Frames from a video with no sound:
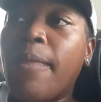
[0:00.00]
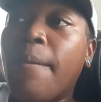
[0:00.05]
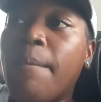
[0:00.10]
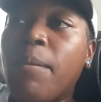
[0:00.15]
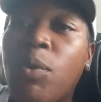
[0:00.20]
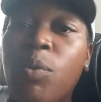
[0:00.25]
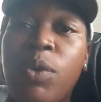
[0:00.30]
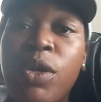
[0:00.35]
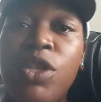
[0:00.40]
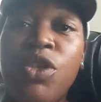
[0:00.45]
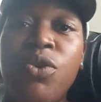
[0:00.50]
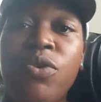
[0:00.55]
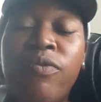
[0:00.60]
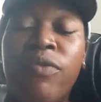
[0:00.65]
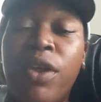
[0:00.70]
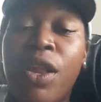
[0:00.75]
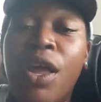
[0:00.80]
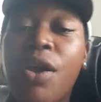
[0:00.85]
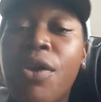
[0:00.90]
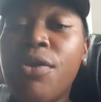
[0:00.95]
But when
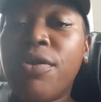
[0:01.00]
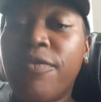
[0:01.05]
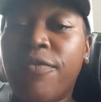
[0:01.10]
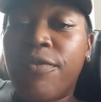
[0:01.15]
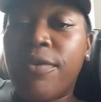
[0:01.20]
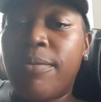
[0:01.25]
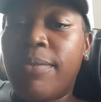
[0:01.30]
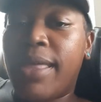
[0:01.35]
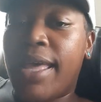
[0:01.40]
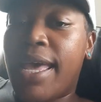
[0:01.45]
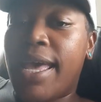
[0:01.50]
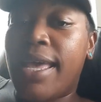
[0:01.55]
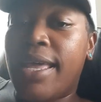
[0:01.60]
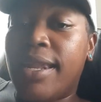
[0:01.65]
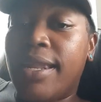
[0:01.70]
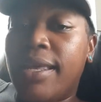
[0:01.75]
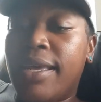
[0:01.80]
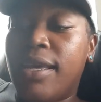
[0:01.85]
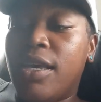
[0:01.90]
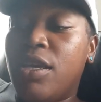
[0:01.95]
you've learned from
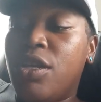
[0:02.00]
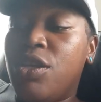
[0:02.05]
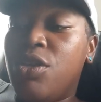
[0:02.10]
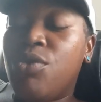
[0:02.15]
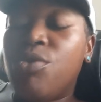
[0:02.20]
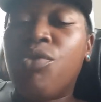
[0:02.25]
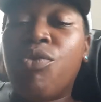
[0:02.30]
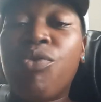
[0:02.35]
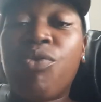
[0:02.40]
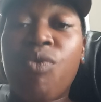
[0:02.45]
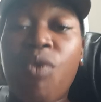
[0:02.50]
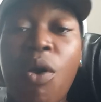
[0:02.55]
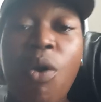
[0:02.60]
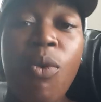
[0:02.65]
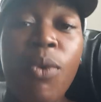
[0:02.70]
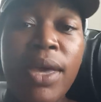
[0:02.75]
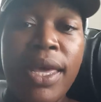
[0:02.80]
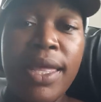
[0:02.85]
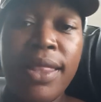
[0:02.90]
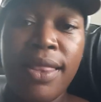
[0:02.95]
that, you
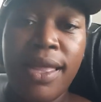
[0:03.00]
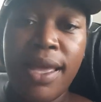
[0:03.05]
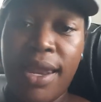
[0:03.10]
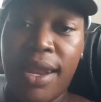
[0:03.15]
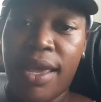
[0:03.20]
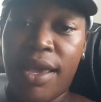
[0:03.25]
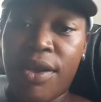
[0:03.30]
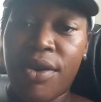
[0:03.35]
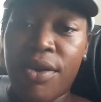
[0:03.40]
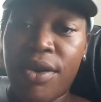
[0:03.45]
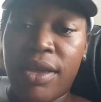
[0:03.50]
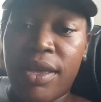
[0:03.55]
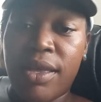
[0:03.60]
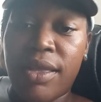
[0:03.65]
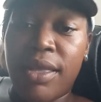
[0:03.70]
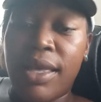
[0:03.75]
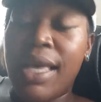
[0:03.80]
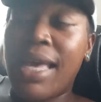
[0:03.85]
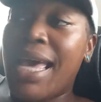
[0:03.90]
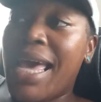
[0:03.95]
grow in that
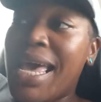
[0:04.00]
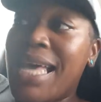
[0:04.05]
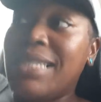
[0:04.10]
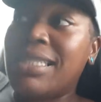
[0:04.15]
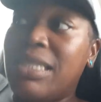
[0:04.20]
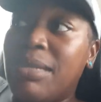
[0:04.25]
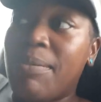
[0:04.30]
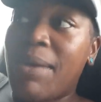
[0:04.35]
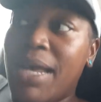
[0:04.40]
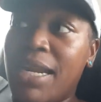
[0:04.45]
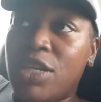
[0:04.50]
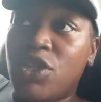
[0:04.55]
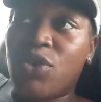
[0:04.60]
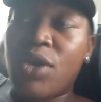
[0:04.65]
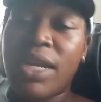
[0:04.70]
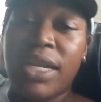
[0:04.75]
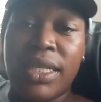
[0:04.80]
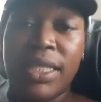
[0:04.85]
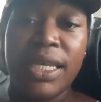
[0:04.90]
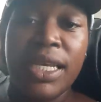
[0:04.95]
area, and somebody
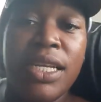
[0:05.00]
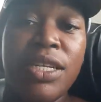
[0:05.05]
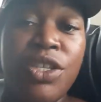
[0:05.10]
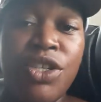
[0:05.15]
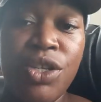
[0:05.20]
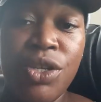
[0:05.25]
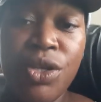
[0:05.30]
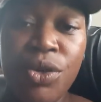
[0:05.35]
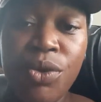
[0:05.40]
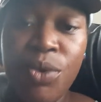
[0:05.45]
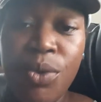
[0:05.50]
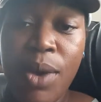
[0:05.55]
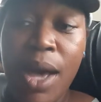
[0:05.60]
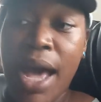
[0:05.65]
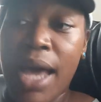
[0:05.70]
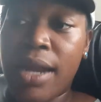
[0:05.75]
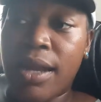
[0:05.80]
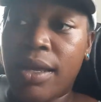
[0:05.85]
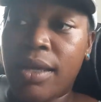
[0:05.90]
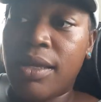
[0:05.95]
try to teach you
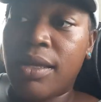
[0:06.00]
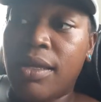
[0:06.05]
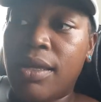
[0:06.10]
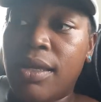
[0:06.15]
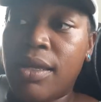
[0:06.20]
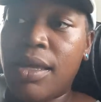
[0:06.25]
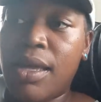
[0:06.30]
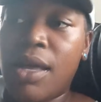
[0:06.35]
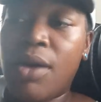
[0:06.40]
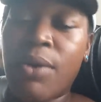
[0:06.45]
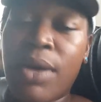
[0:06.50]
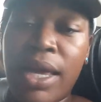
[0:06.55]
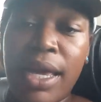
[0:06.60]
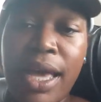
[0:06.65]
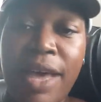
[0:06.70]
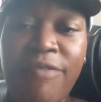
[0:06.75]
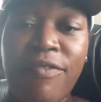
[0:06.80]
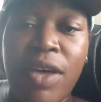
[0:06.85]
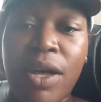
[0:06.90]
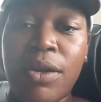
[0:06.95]
how to,
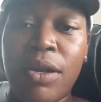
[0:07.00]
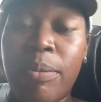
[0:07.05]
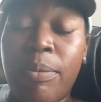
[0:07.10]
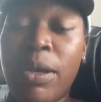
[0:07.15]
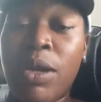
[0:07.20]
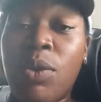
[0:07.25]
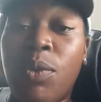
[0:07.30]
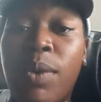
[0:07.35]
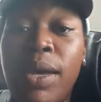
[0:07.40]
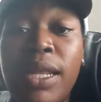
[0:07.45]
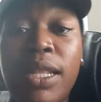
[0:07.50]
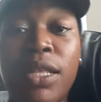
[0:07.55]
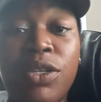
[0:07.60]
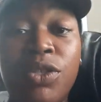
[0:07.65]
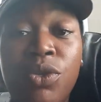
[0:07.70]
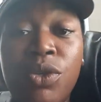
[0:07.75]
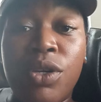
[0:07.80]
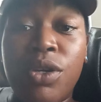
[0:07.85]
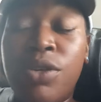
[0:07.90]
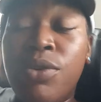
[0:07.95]
okay, I found a better way
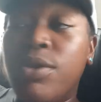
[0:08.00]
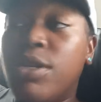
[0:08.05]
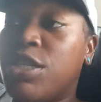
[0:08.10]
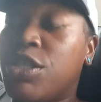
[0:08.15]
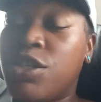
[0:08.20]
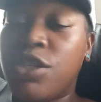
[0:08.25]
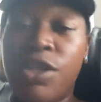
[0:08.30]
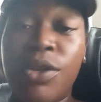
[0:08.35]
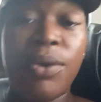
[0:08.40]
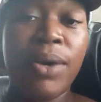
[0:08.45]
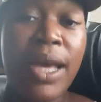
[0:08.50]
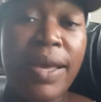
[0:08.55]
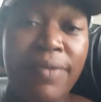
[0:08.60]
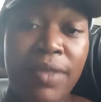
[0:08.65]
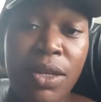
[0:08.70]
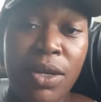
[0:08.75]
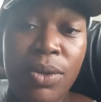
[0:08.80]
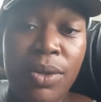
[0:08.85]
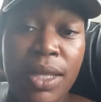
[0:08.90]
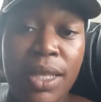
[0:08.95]
that you can do this and you don't
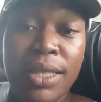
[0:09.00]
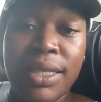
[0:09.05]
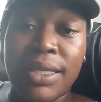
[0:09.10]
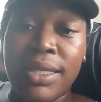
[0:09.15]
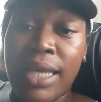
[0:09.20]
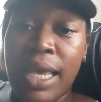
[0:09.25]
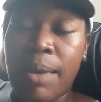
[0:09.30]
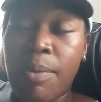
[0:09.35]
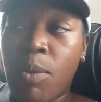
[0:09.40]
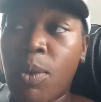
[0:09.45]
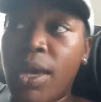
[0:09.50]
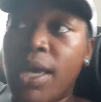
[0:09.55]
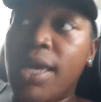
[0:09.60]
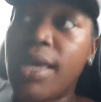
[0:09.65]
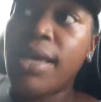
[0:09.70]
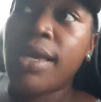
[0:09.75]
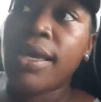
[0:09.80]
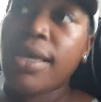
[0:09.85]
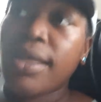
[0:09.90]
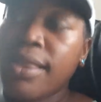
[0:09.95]
have to do that the same
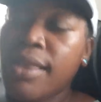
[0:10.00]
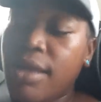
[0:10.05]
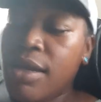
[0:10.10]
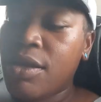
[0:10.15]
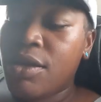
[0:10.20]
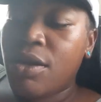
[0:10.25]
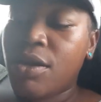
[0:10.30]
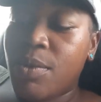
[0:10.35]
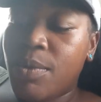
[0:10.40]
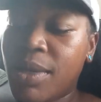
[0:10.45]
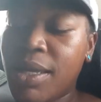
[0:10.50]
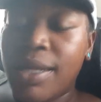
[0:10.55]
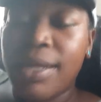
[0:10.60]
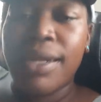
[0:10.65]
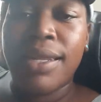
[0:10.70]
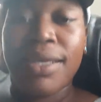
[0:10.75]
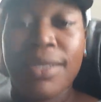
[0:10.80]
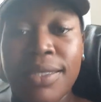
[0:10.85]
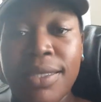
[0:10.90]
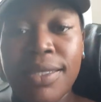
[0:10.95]
way, then you know what?
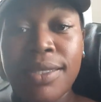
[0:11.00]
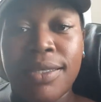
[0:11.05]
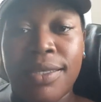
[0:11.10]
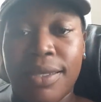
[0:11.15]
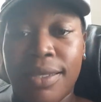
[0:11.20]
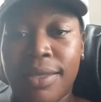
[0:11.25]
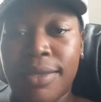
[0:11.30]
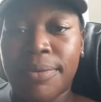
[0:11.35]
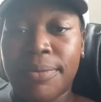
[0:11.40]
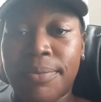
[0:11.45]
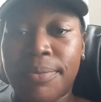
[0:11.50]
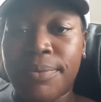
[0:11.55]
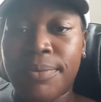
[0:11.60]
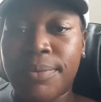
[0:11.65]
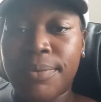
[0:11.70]
Listen to them.